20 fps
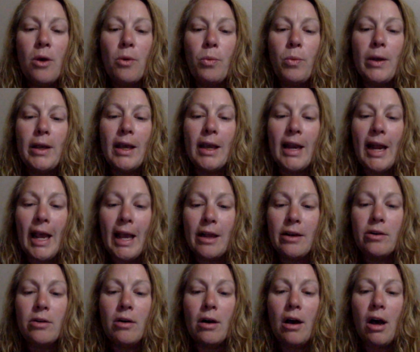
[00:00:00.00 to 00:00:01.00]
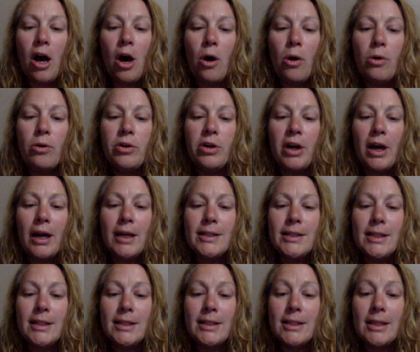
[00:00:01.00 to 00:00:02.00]
We can handle a whole
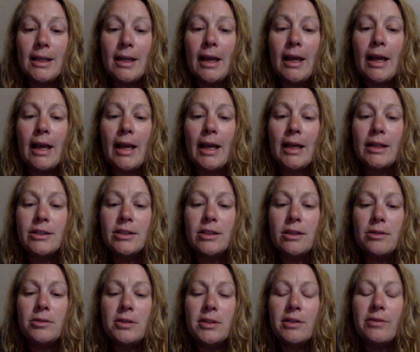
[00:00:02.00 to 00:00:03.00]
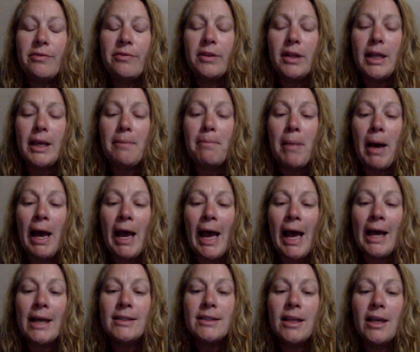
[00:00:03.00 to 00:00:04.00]
crisis exclusively by
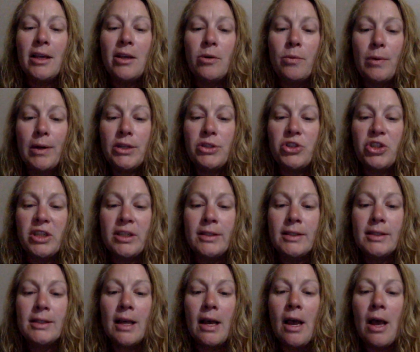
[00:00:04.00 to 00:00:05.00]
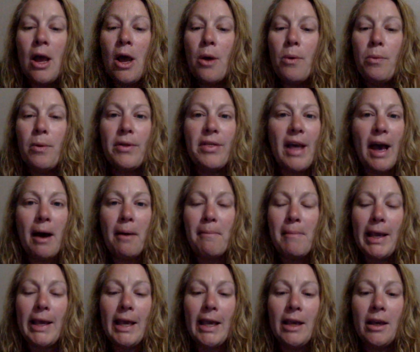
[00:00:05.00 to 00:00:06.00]
asking questions without
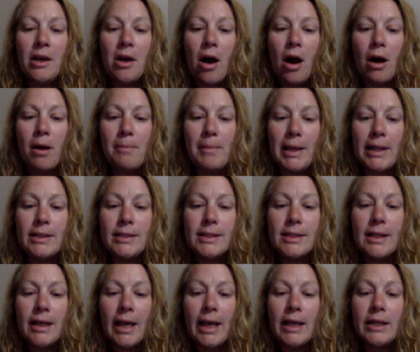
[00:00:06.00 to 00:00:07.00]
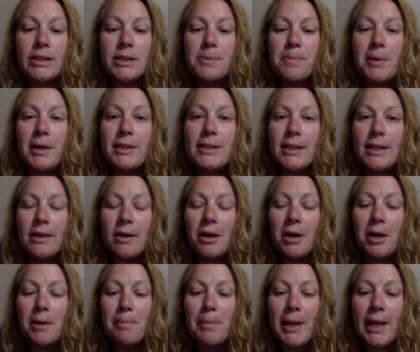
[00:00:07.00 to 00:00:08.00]
making comments, expressing
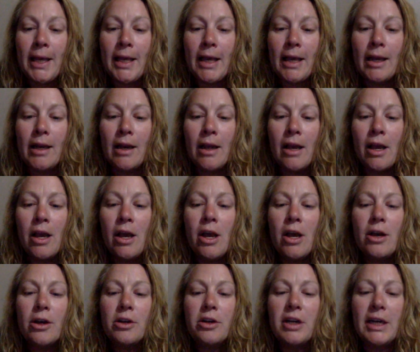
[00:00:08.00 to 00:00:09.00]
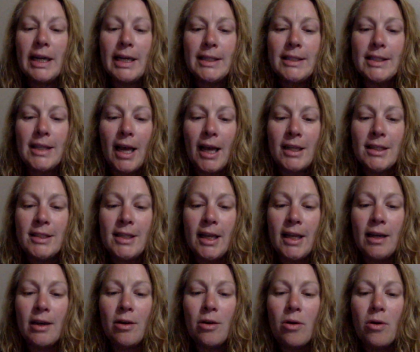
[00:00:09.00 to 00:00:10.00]
our opinion,
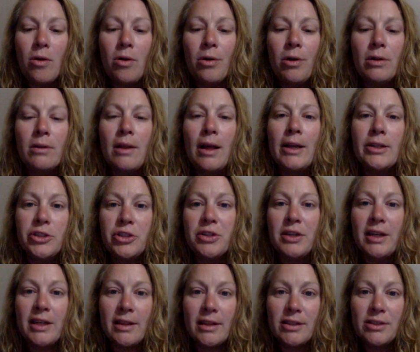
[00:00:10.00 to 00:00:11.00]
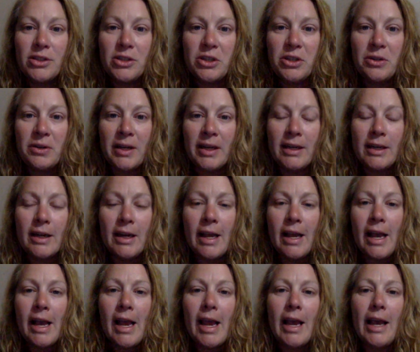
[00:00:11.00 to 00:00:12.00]
criticizing, or lecturing the student.
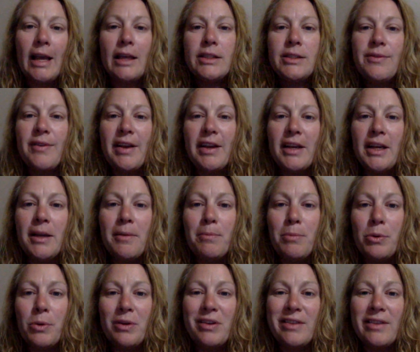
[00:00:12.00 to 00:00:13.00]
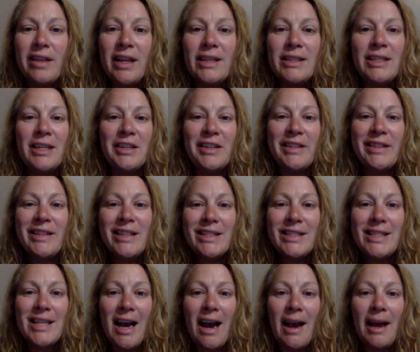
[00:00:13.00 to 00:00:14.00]
It's very important that during
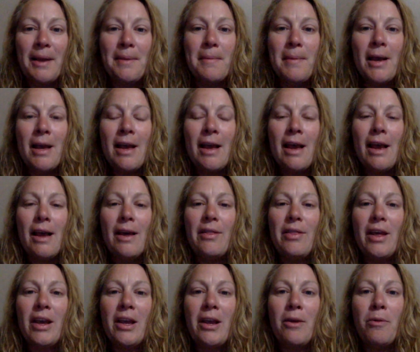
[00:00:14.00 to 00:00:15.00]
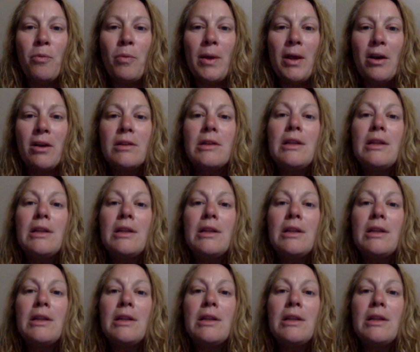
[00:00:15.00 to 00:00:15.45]
this time that we are